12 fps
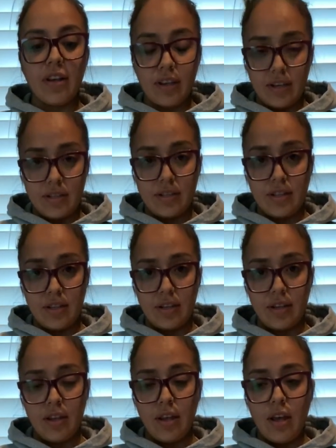is
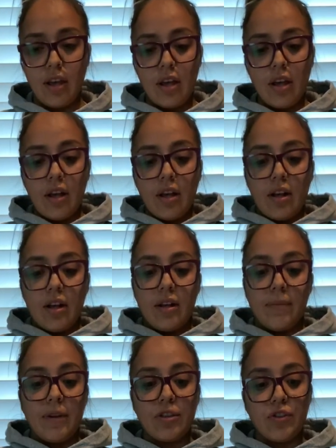the
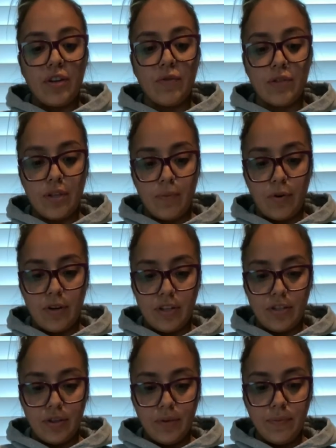country he was deported
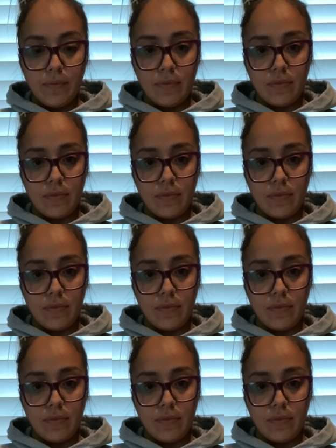to.